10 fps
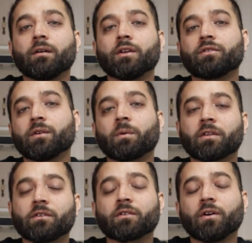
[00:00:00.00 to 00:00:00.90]
you'll see where
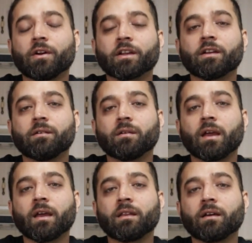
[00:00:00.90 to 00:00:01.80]
this is going.
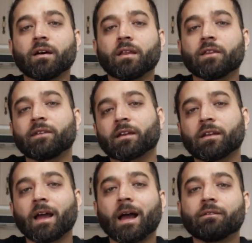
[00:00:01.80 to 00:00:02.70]
And the
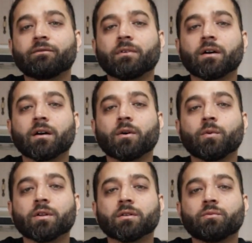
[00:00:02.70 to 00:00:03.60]
second half
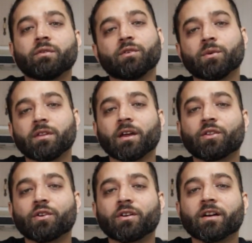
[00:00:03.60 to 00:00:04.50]
we'll review the
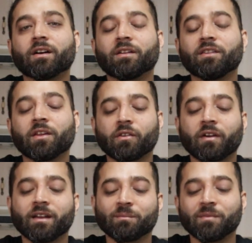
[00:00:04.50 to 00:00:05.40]
other
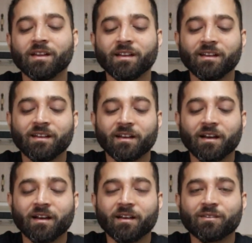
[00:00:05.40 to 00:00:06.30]
item.
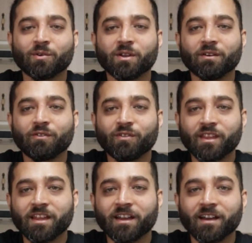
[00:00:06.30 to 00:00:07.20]
So enough of
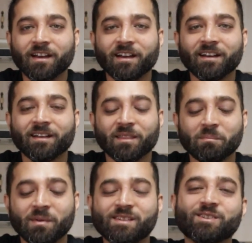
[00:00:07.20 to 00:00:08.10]
the
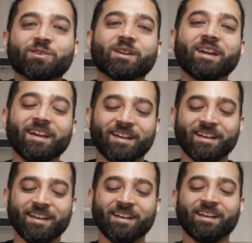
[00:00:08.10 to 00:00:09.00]
mystery,
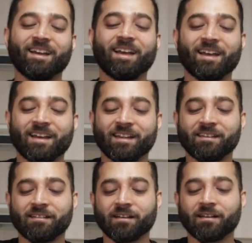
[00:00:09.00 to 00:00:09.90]

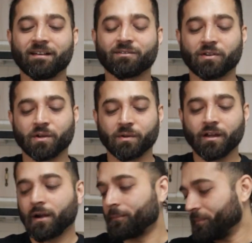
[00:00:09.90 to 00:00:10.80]
and so here we
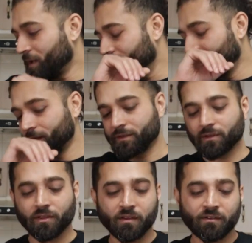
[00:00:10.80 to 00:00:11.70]
are.
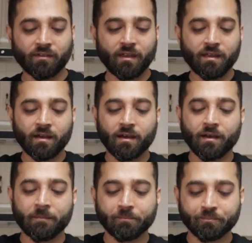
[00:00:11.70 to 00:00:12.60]
So this is
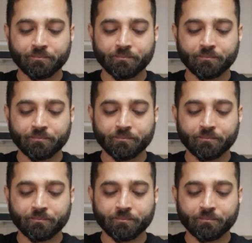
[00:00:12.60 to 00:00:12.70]
I